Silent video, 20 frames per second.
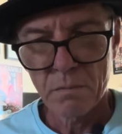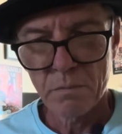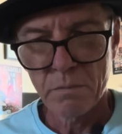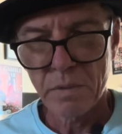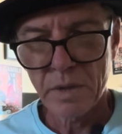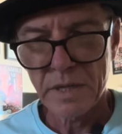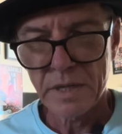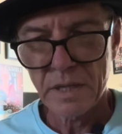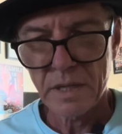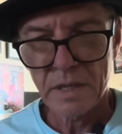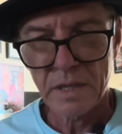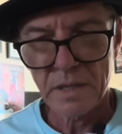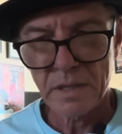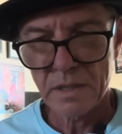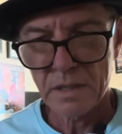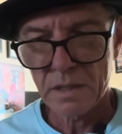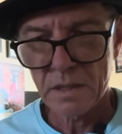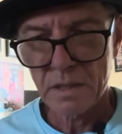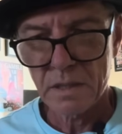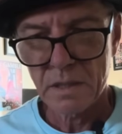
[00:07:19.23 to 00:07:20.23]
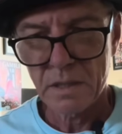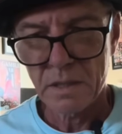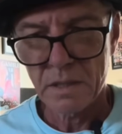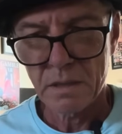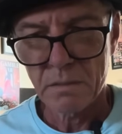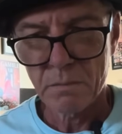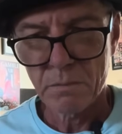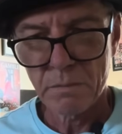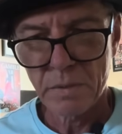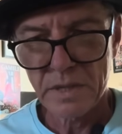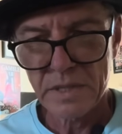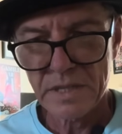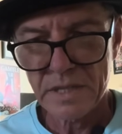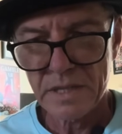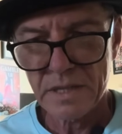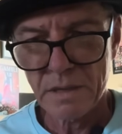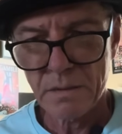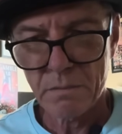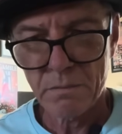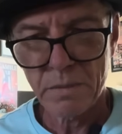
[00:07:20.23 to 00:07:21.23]
it
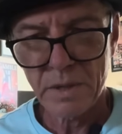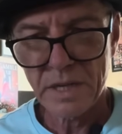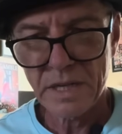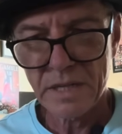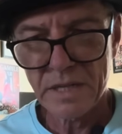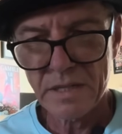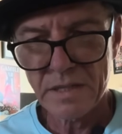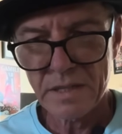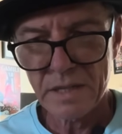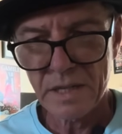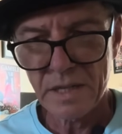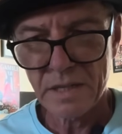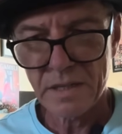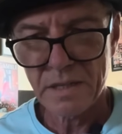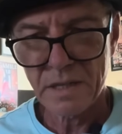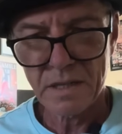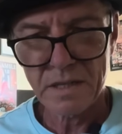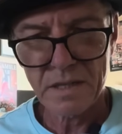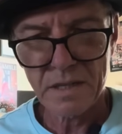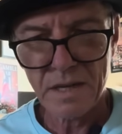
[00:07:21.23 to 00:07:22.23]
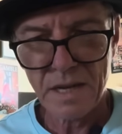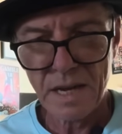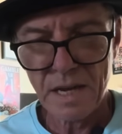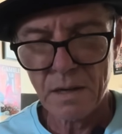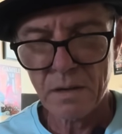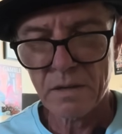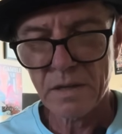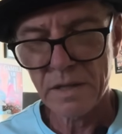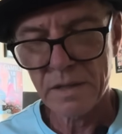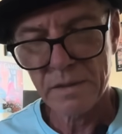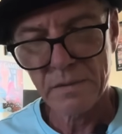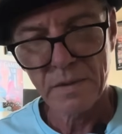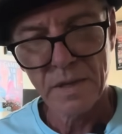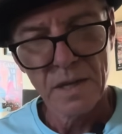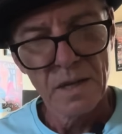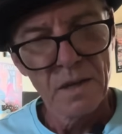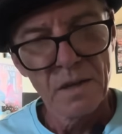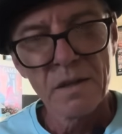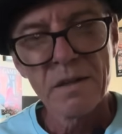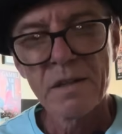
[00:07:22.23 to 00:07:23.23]
doesn't have, okay,
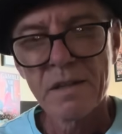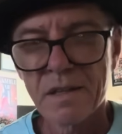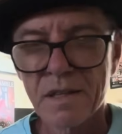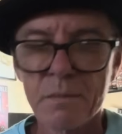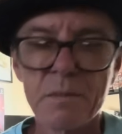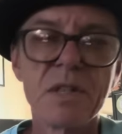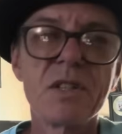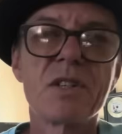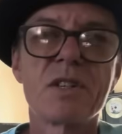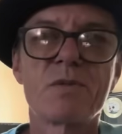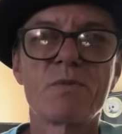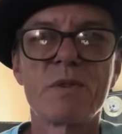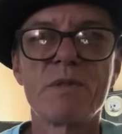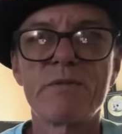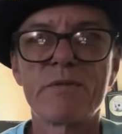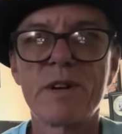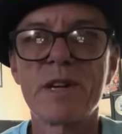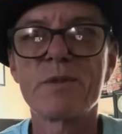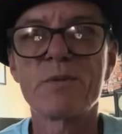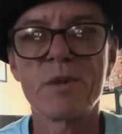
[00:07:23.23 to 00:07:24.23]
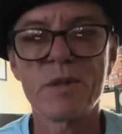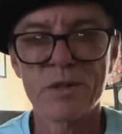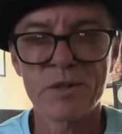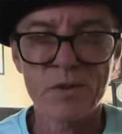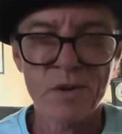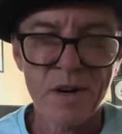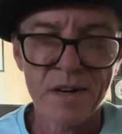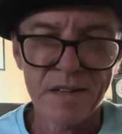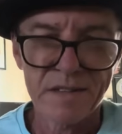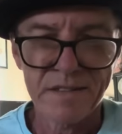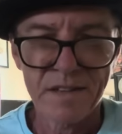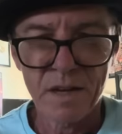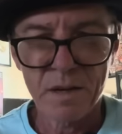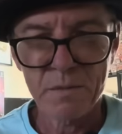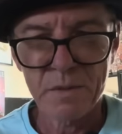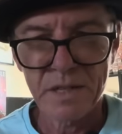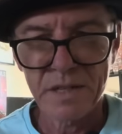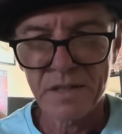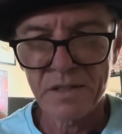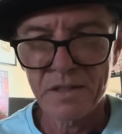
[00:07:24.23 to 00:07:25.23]
let me just rephrase what you're trying to tell
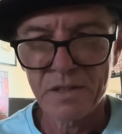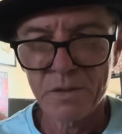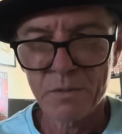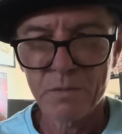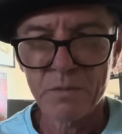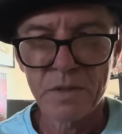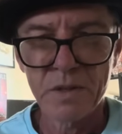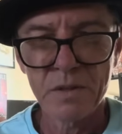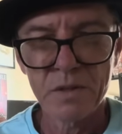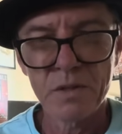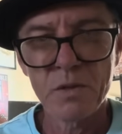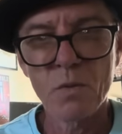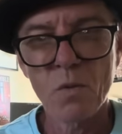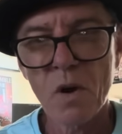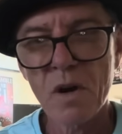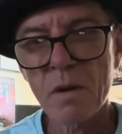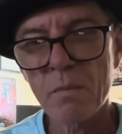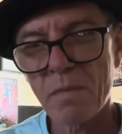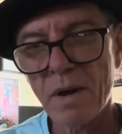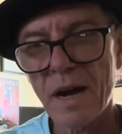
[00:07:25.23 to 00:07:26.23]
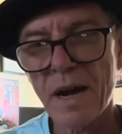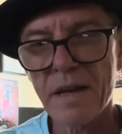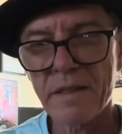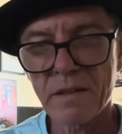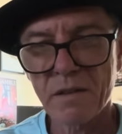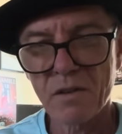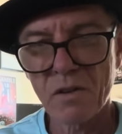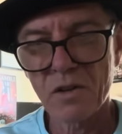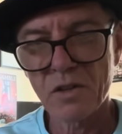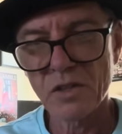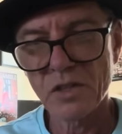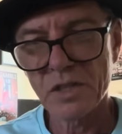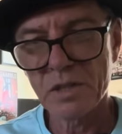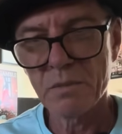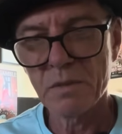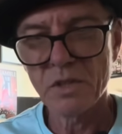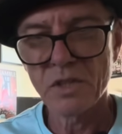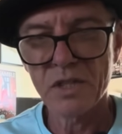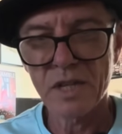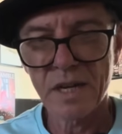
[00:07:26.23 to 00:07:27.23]
me. You want to buy the
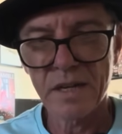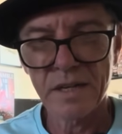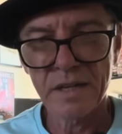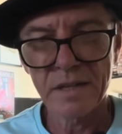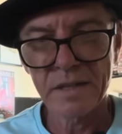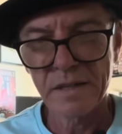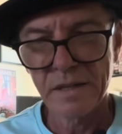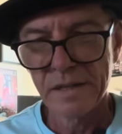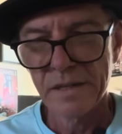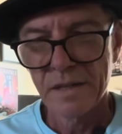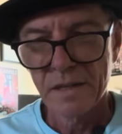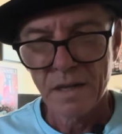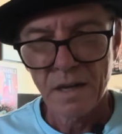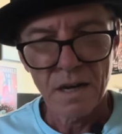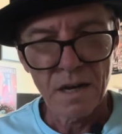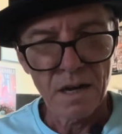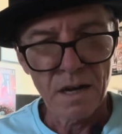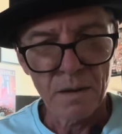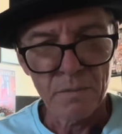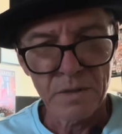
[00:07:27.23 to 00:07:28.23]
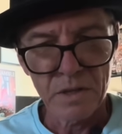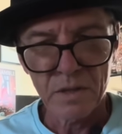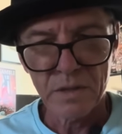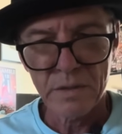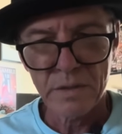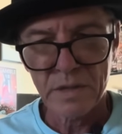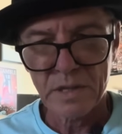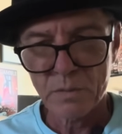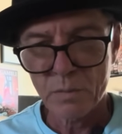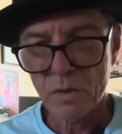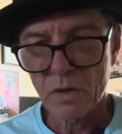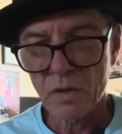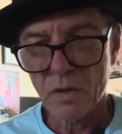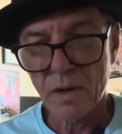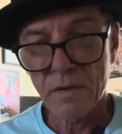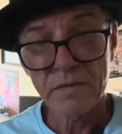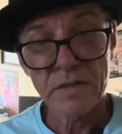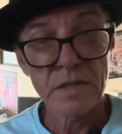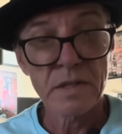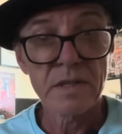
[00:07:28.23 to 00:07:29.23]
Longines Magetic. The only thing that's putting you
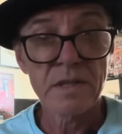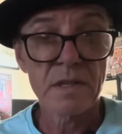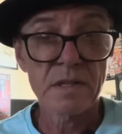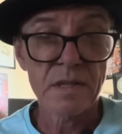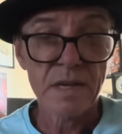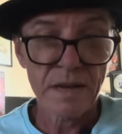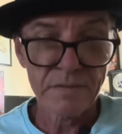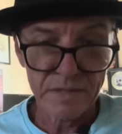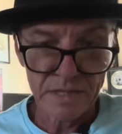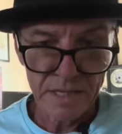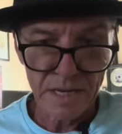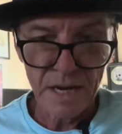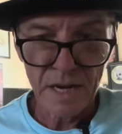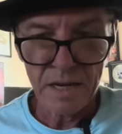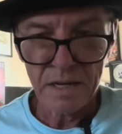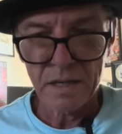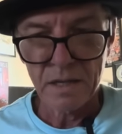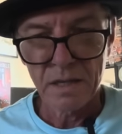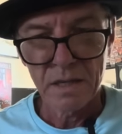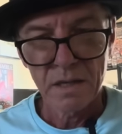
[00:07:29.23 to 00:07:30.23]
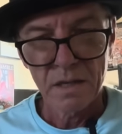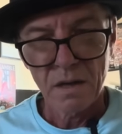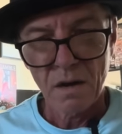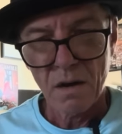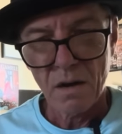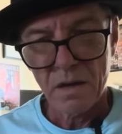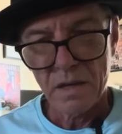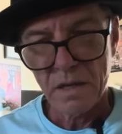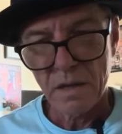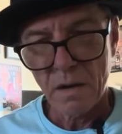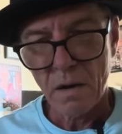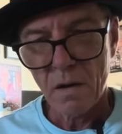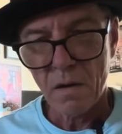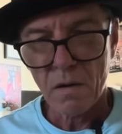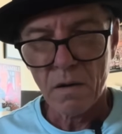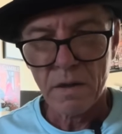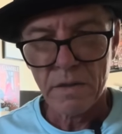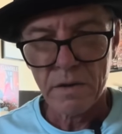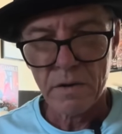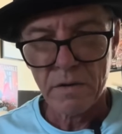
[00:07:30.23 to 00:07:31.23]
off is it doesn't have a date.
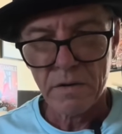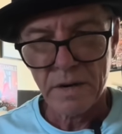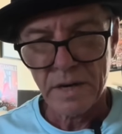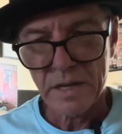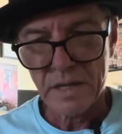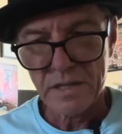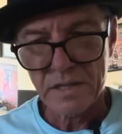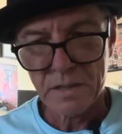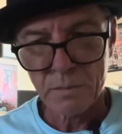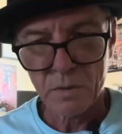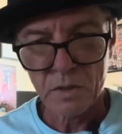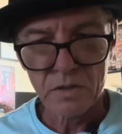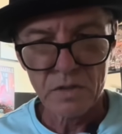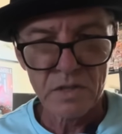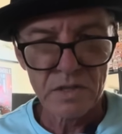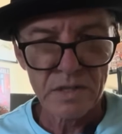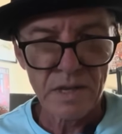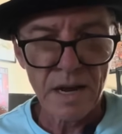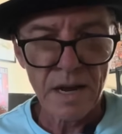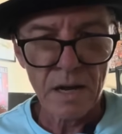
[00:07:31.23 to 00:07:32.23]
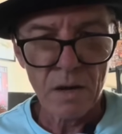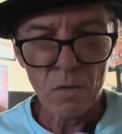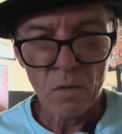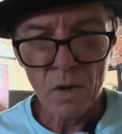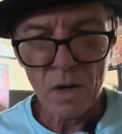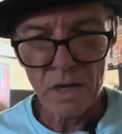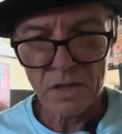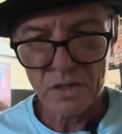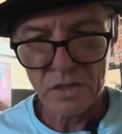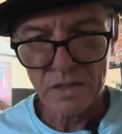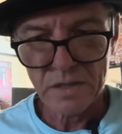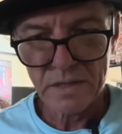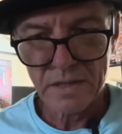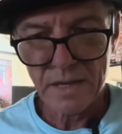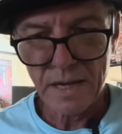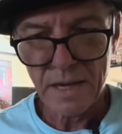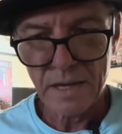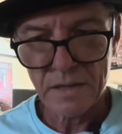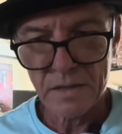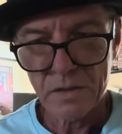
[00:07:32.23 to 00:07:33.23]
Are there any similar style watches
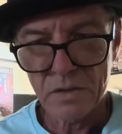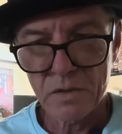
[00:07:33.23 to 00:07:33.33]
that